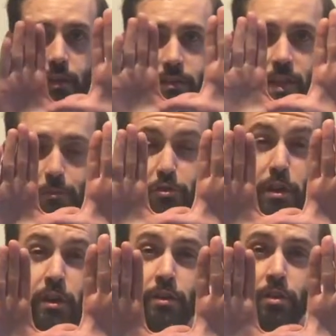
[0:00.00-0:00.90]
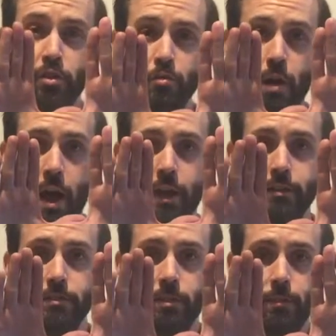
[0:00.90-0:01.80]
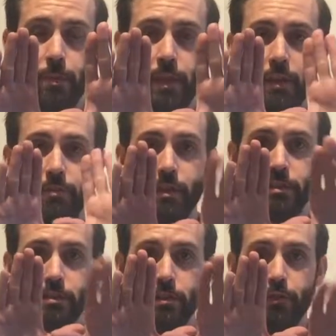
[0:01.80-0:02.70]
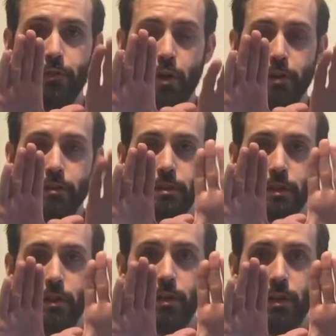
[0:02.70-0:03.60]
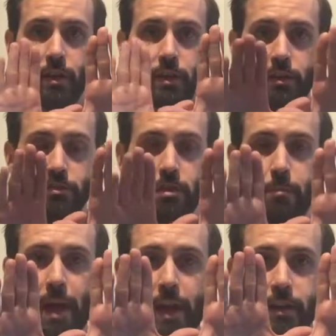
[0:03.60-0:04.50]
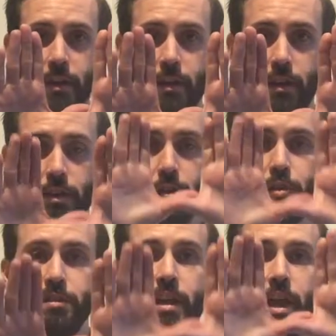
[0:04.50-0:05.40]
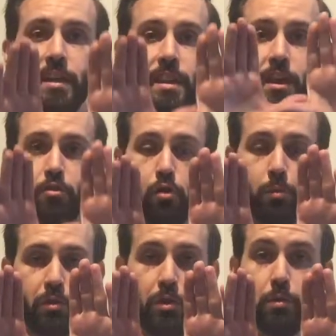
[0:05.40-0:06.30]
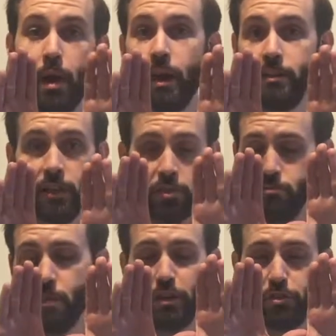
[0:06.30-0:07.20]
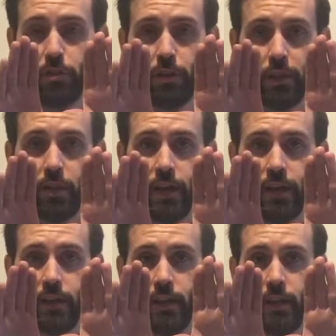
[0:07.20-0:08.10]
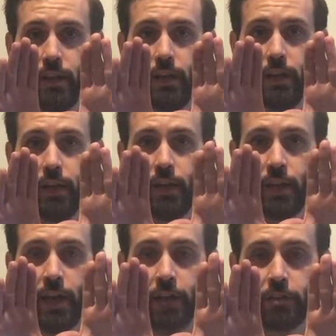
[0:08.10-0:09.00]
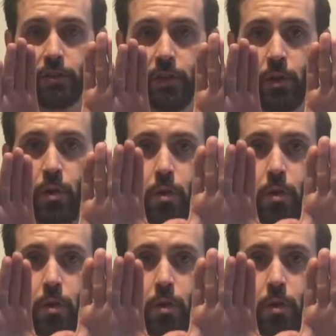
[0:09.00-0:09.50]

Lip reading: demonstrating on the U-rise, if this is the front and here's the back, they're going to take that normal U-rise that you measured on the client and actually